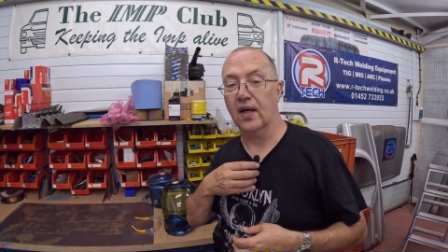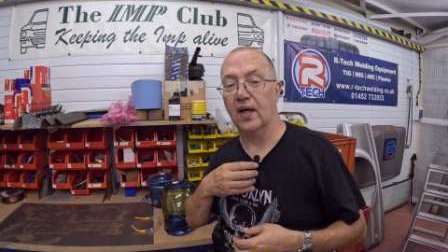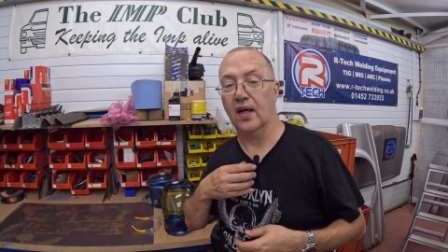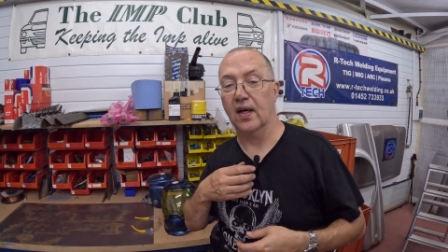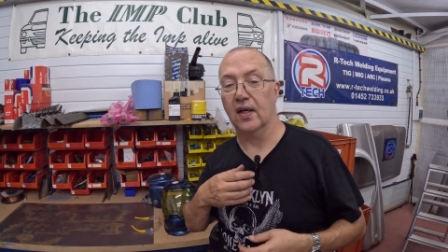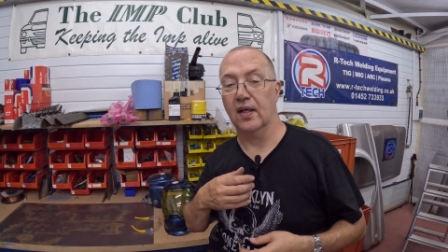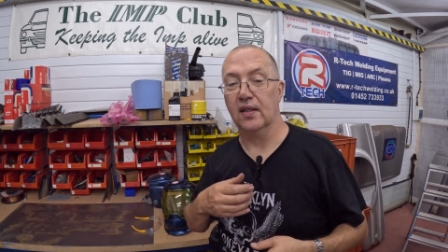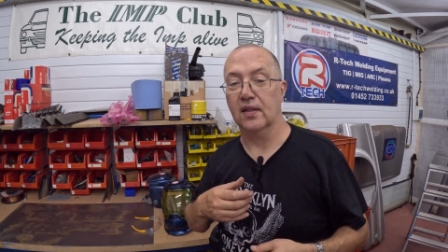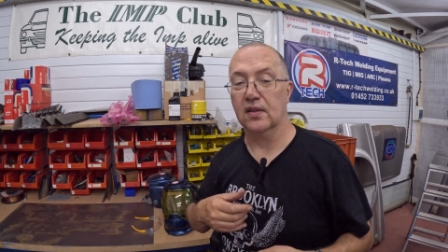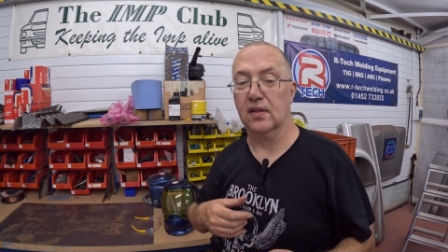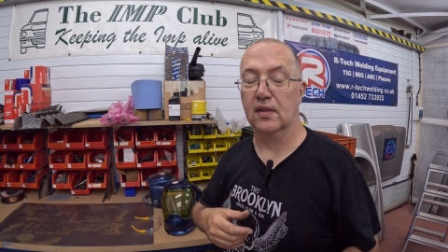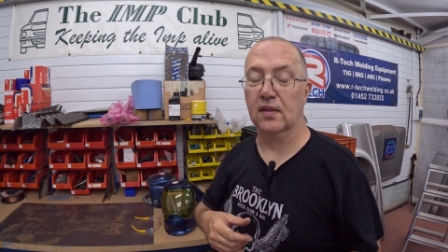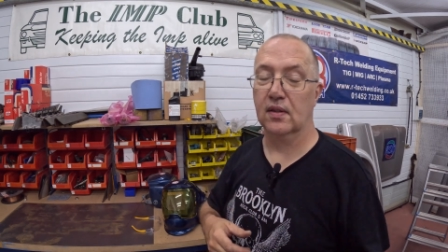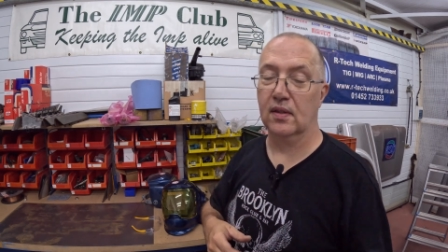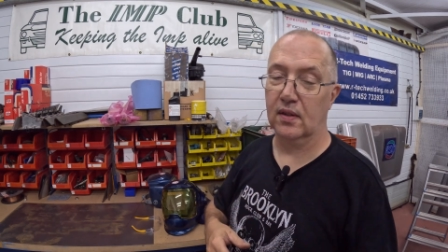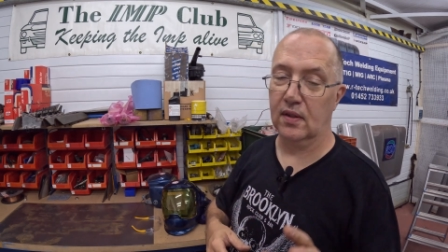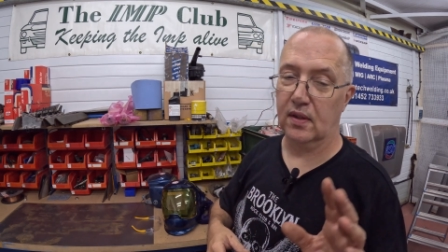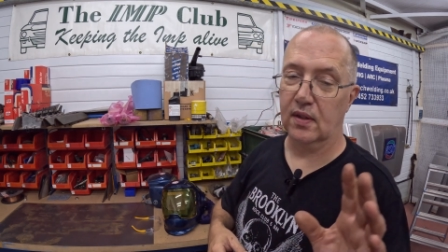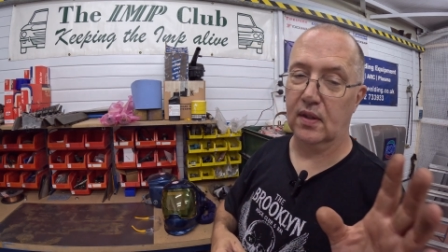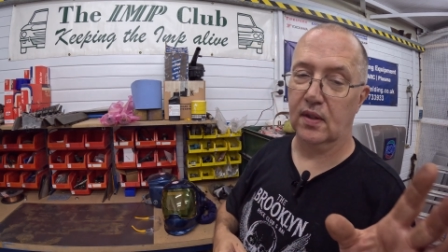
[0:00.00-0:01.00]
and
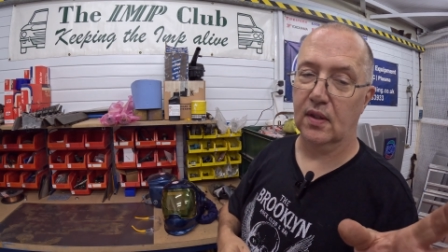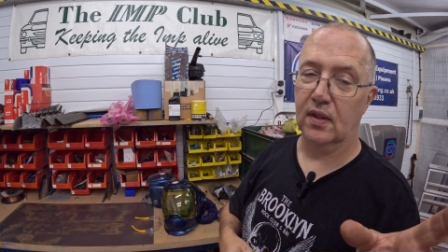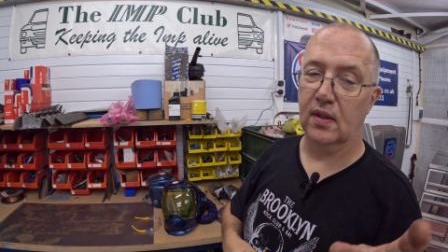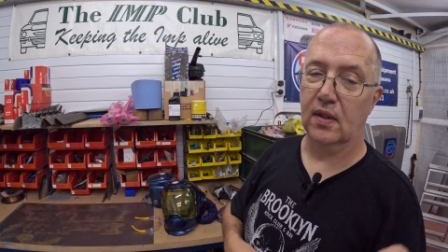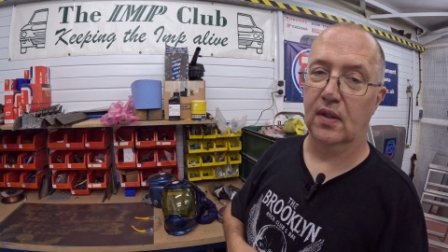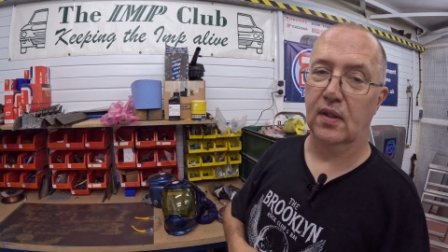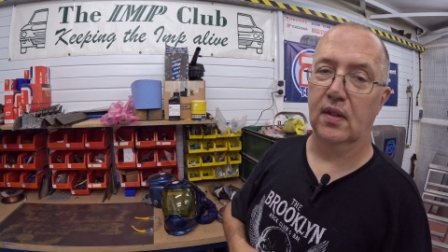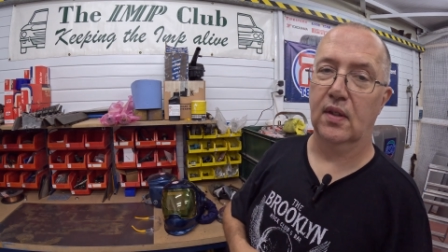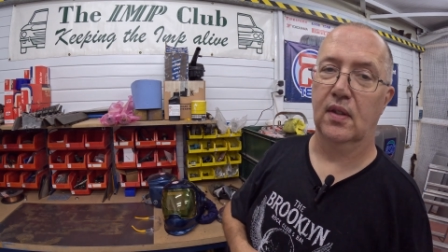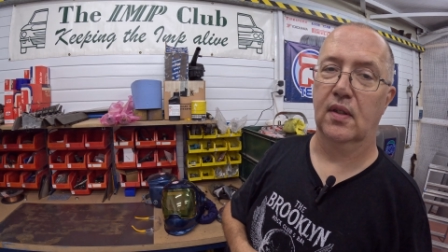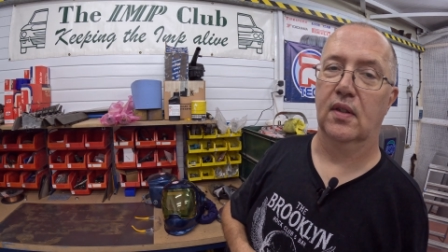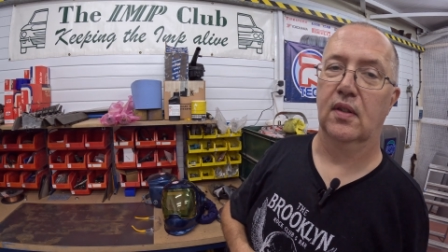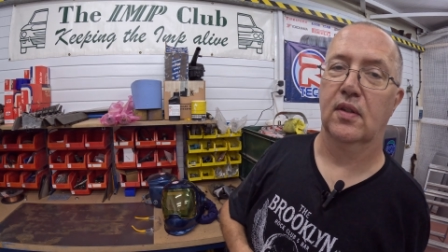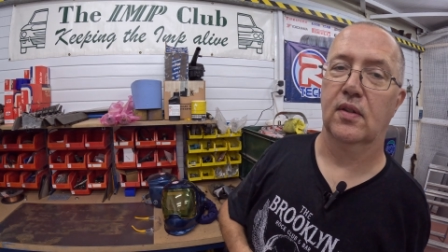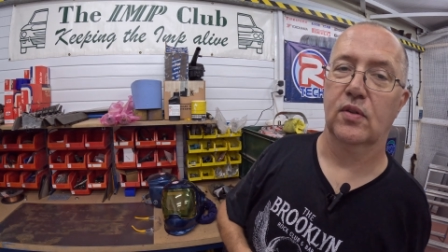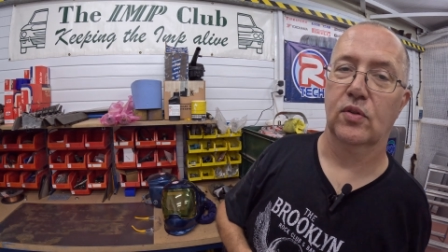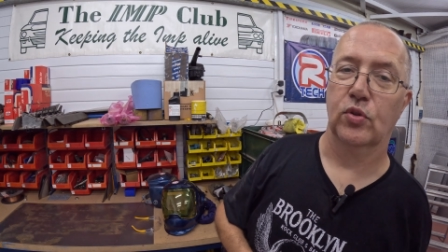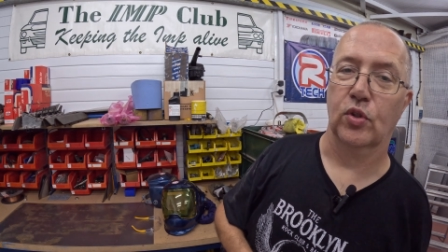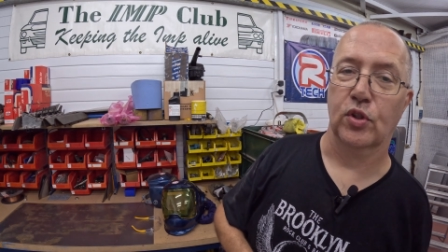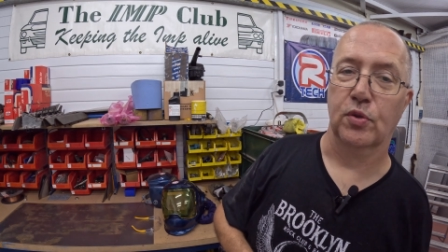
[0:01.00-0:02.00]

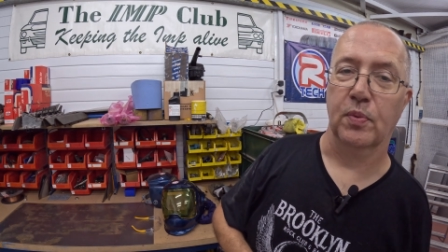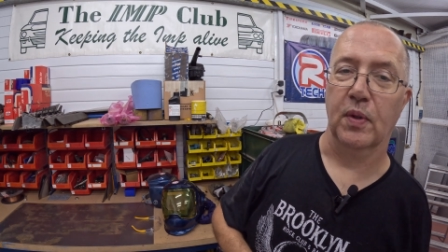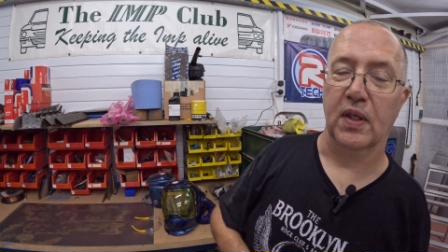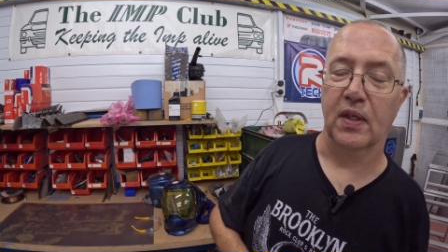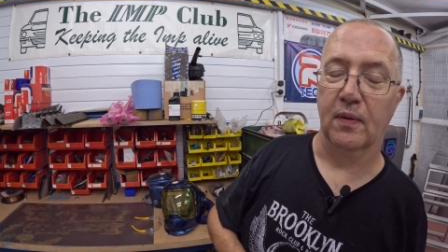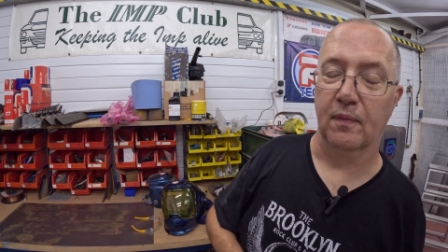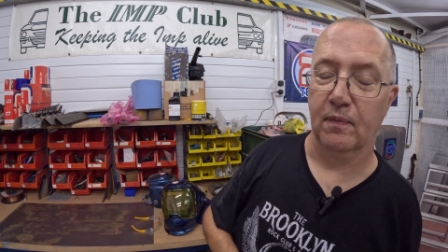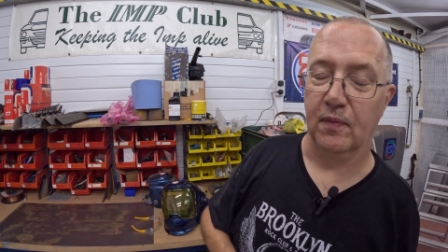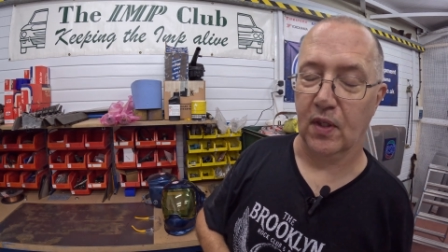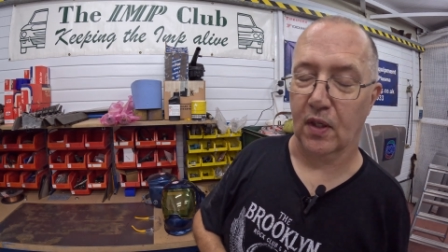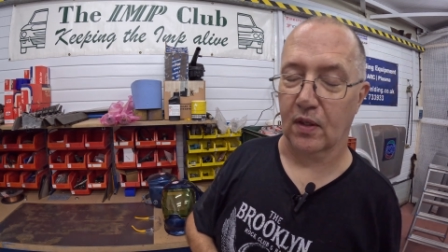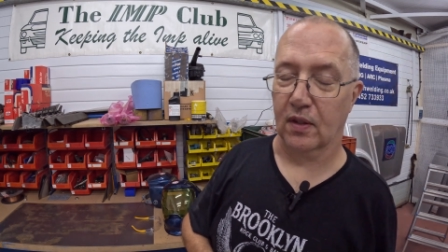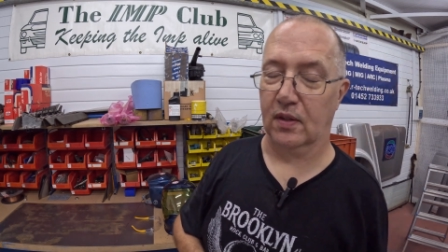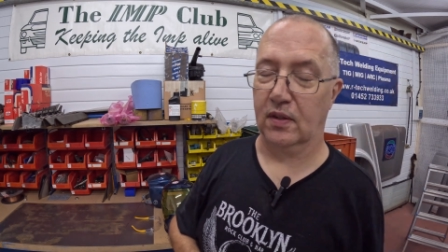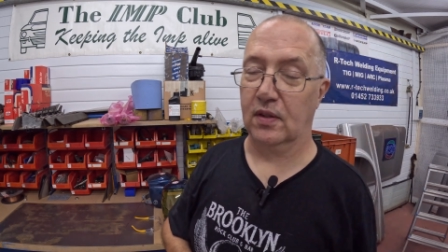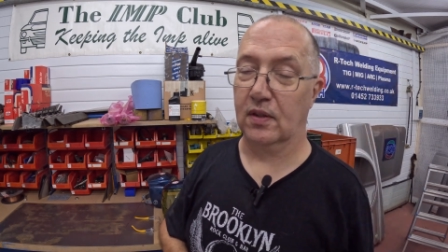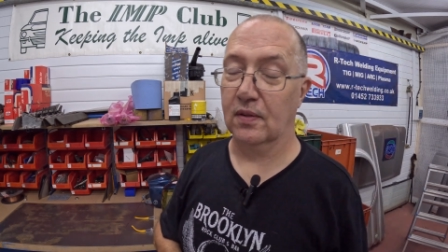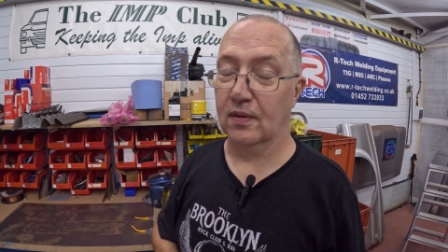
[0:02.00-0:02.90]
trust me, yeah,